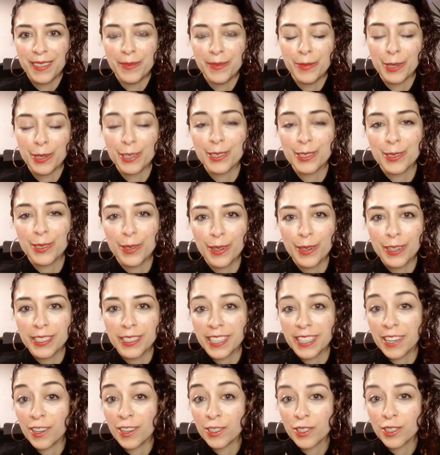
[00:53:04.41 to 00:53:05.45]
bookstores,
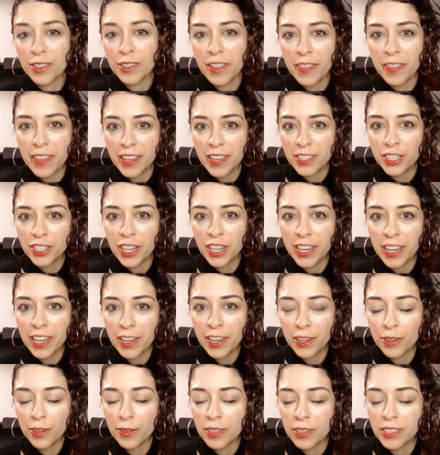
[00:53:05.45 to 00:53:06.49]
and also that they check
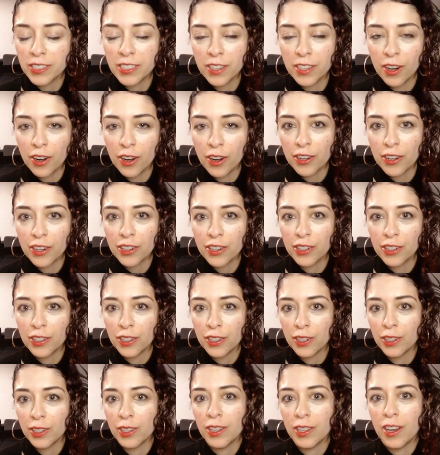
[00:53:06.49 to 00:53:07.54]
out your recent
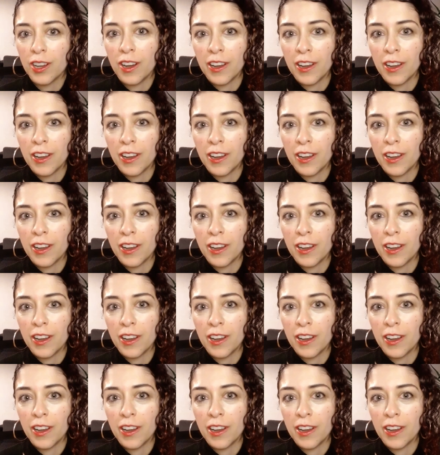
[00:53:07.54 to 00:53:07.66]
article